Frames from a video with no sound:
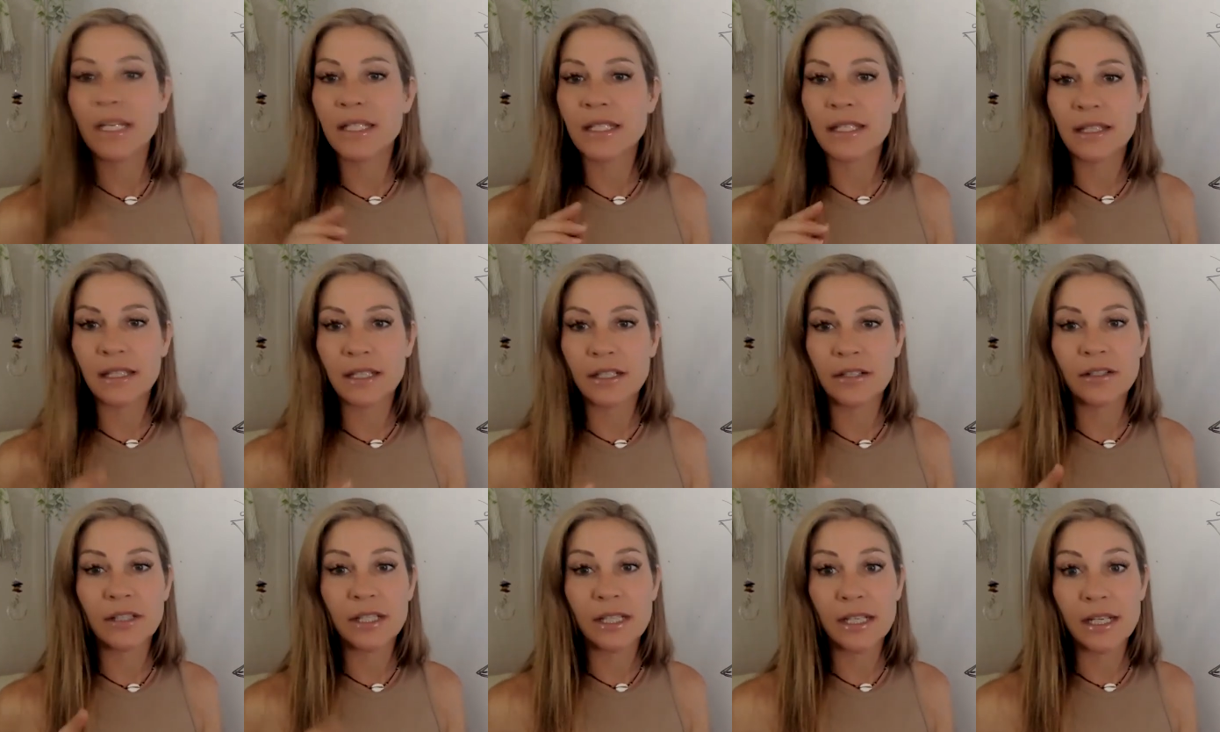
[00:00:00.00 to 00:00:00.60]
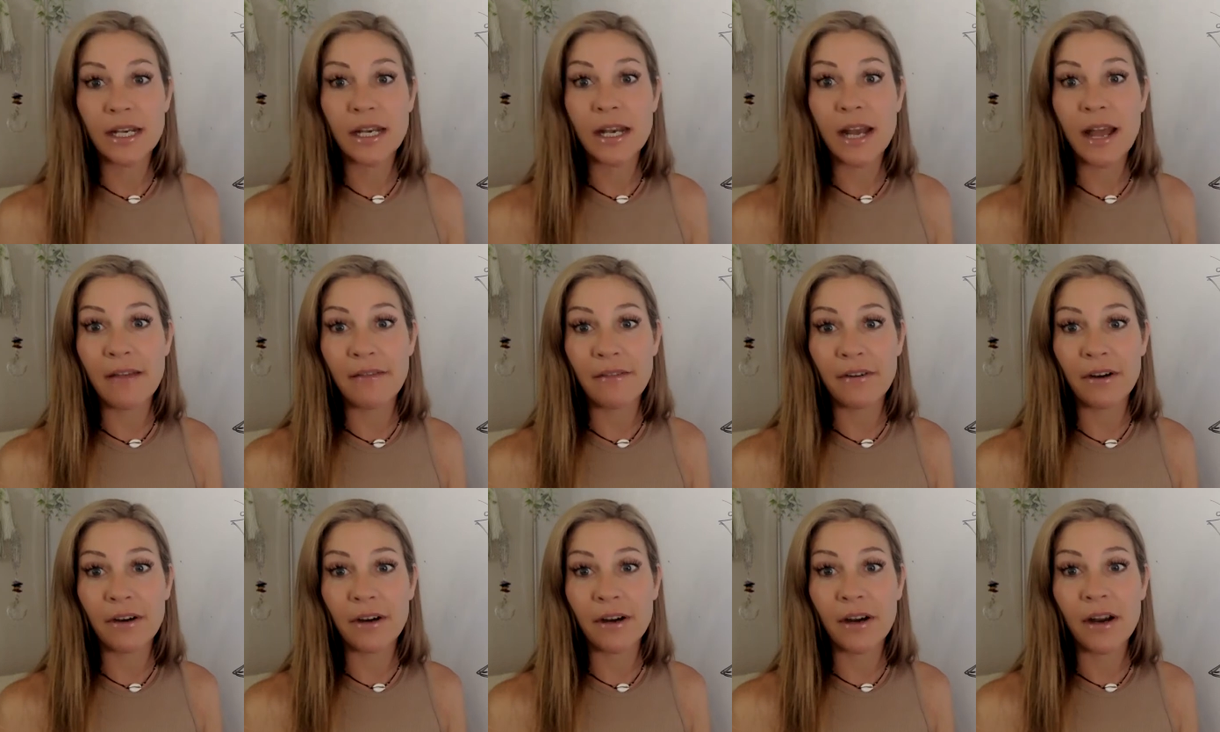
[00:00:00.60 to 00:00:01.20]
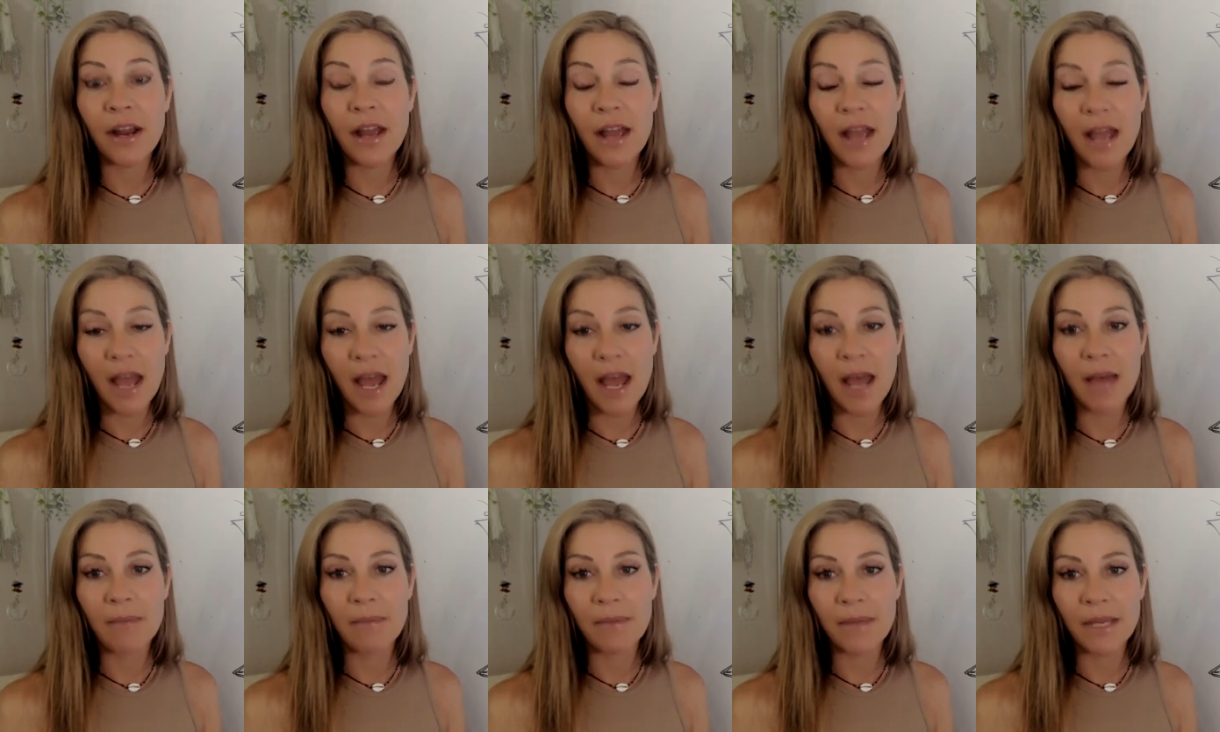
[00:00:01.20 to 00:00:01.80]
has literally never
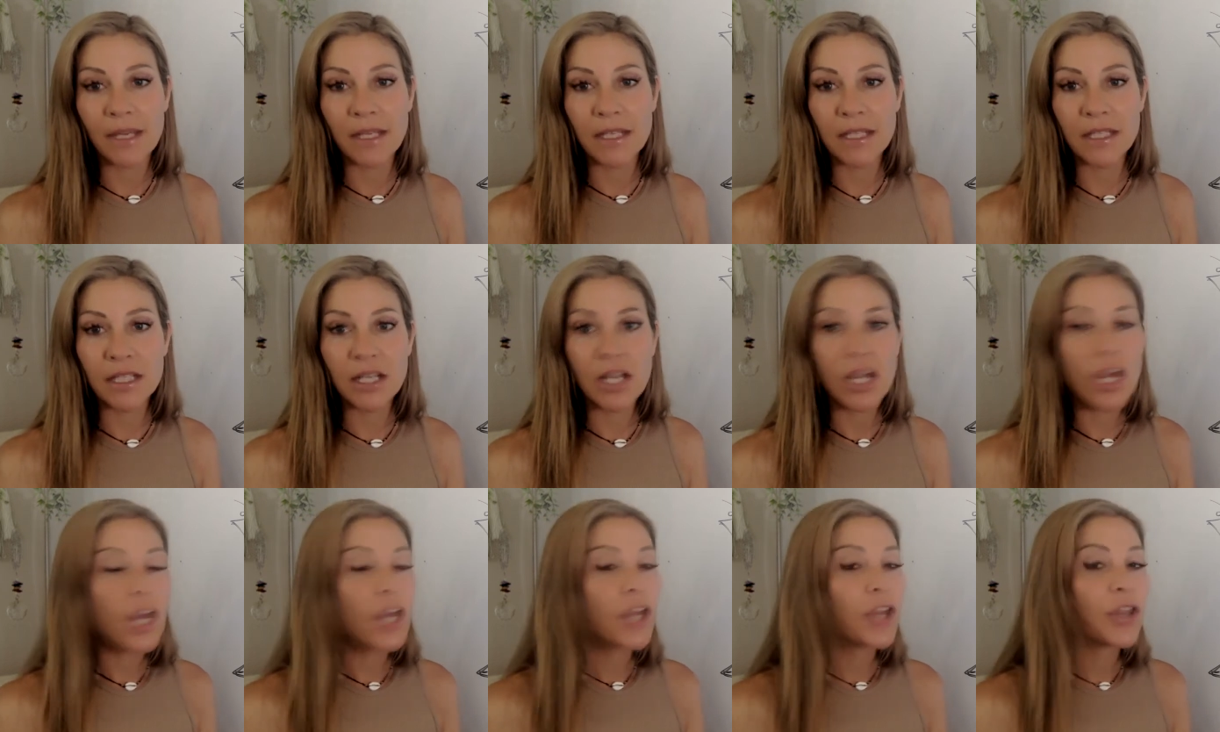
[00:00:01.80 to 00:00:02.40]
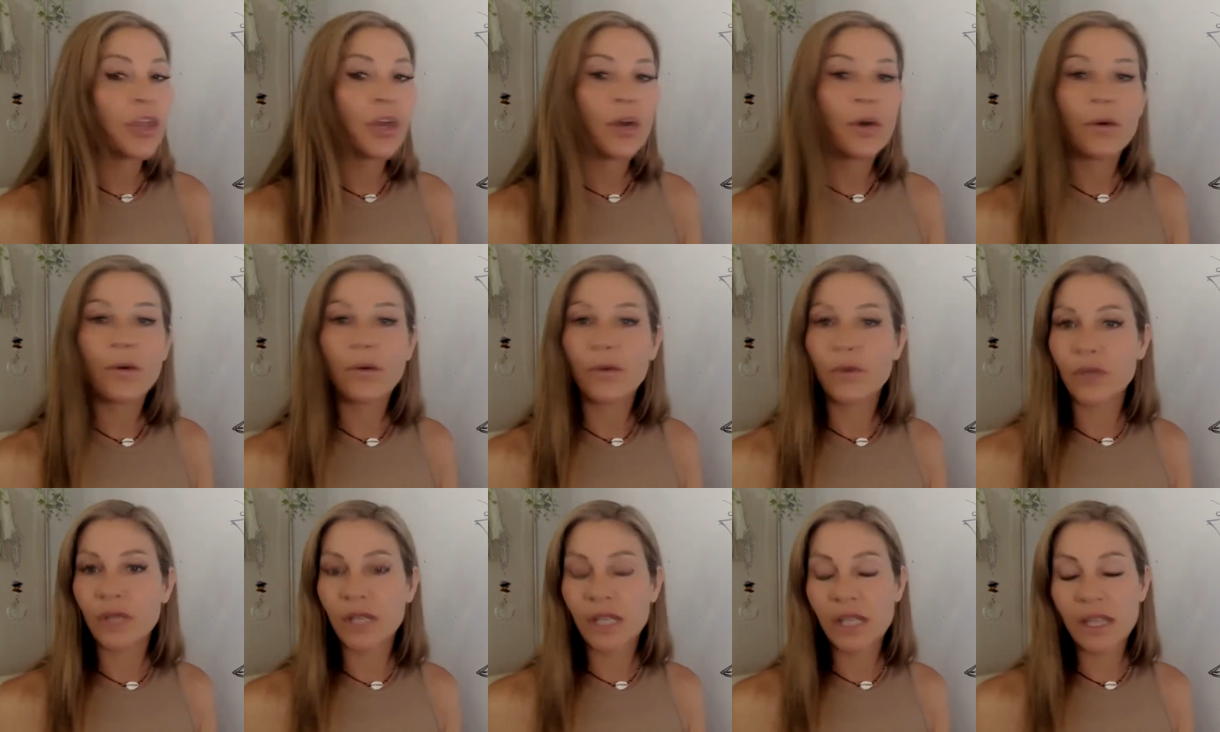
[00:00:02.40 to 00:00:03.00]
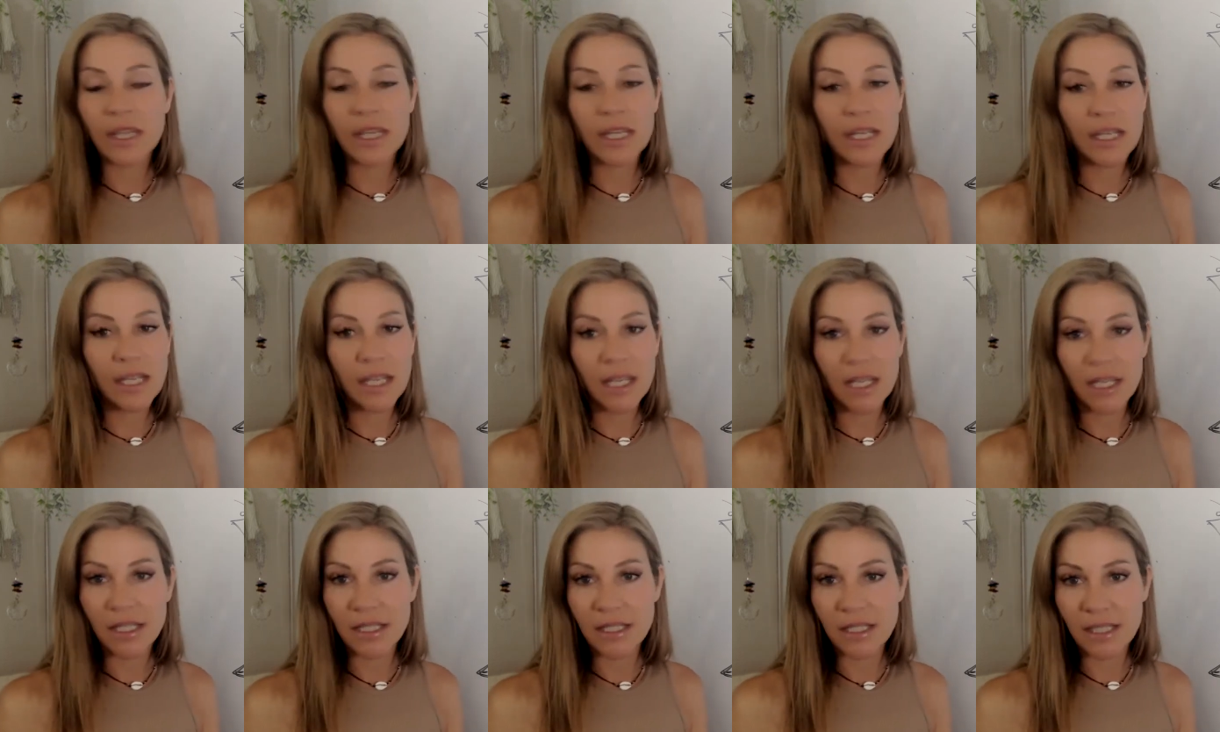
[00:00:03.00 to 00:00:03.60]
happened. The only thing it
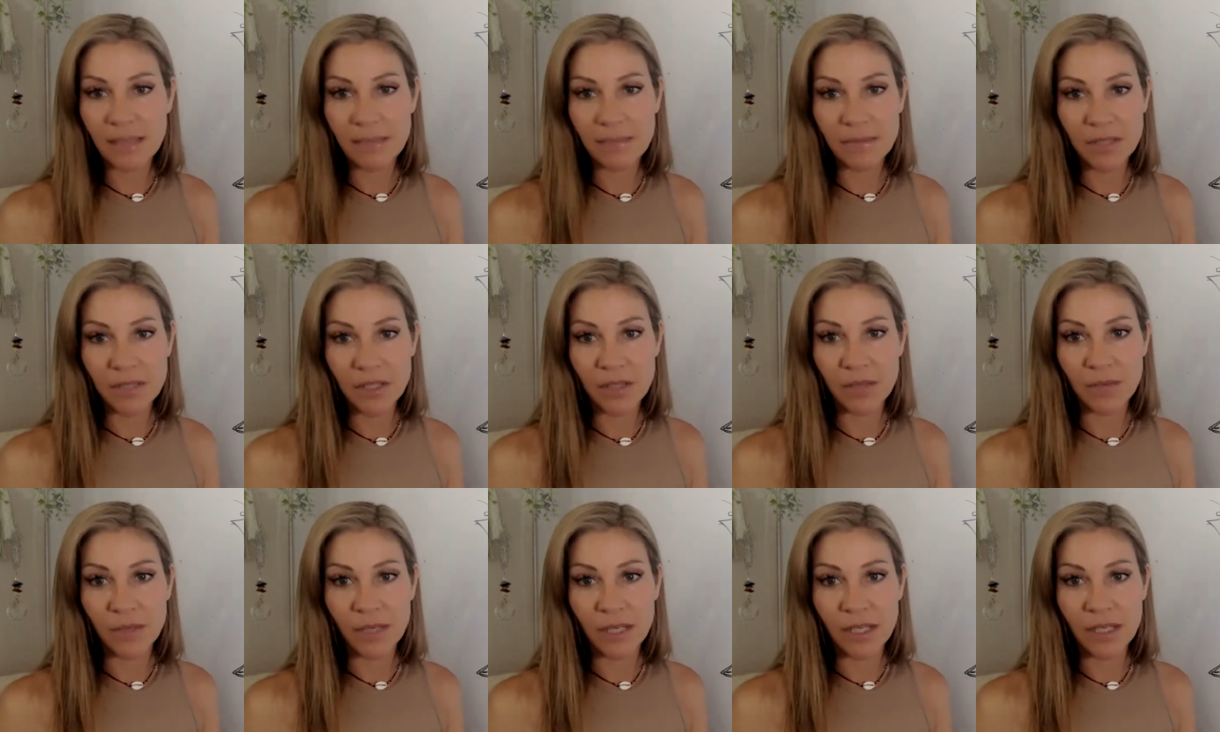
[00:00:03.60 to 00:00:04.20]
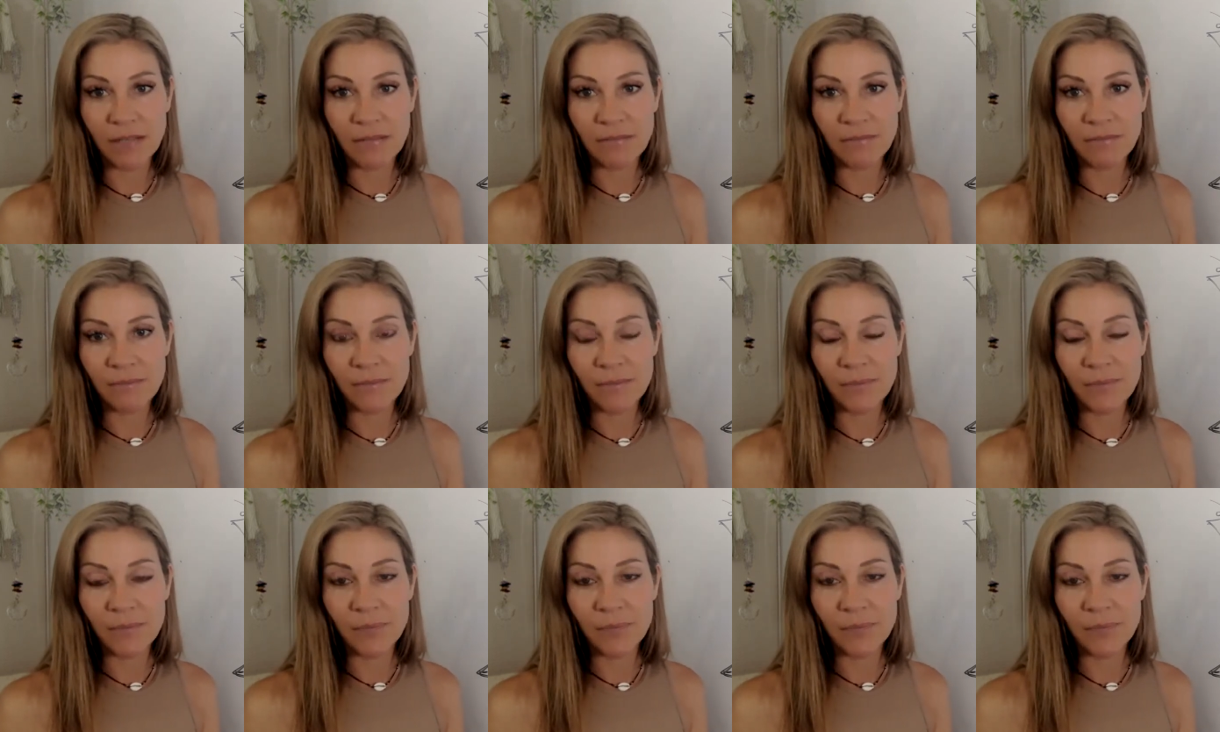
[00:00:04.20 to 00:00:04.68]
ends up doing